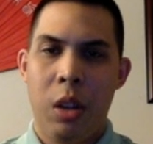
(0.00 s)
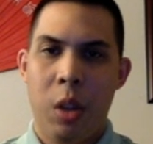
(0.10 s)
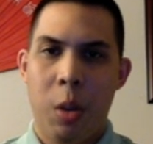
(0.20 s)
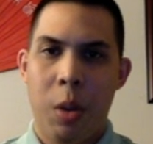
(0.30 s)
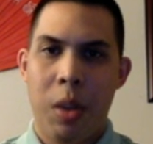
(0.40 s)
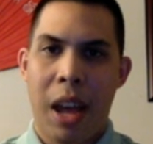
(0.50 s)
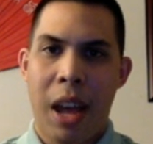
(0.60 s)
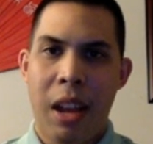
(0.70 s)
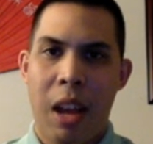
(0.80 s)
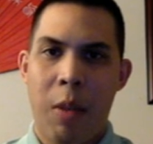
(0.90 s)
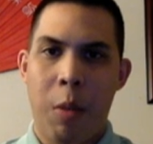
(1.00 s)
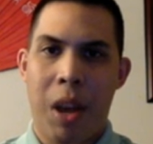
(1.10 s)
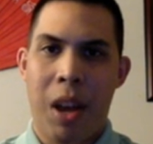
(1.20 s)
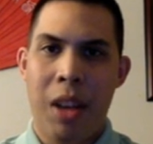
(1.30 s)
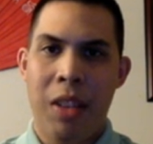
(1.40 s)
So with that, I
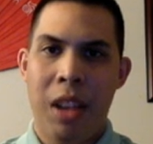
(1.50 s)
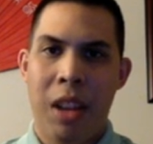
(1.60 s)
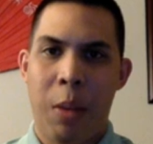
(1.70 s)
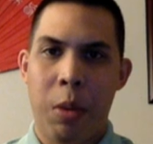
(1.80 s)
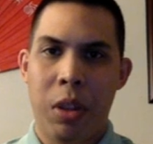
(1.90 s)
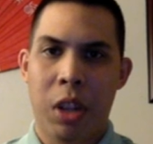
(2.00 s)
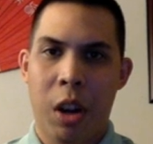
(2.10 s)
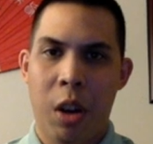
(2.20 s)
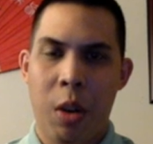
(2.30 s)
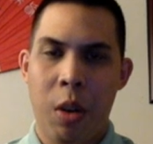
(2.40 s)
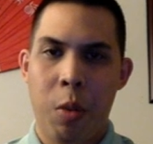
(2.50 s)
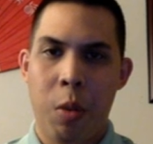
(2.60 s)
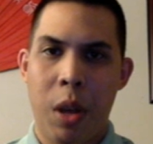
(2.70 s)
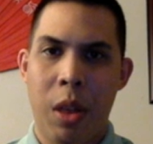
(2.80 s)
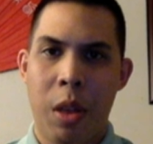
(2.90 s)
will pause and I will return
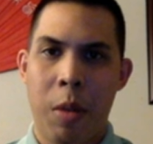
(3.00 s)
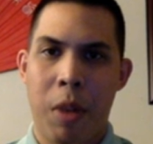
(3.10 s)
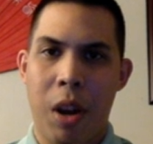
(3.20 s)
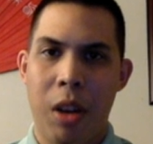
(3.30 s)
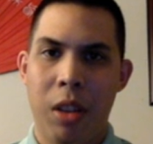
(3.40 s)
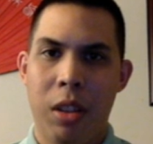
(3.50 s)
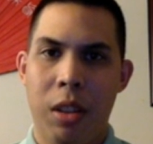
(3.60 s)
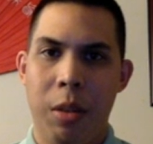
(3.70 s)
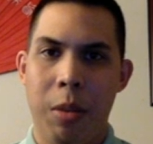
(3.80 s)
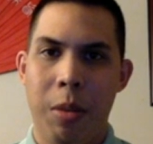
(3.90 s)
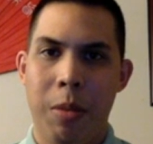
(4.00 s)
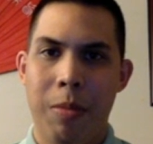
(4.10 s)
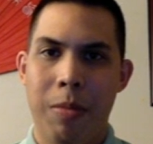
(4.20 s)
with part 2.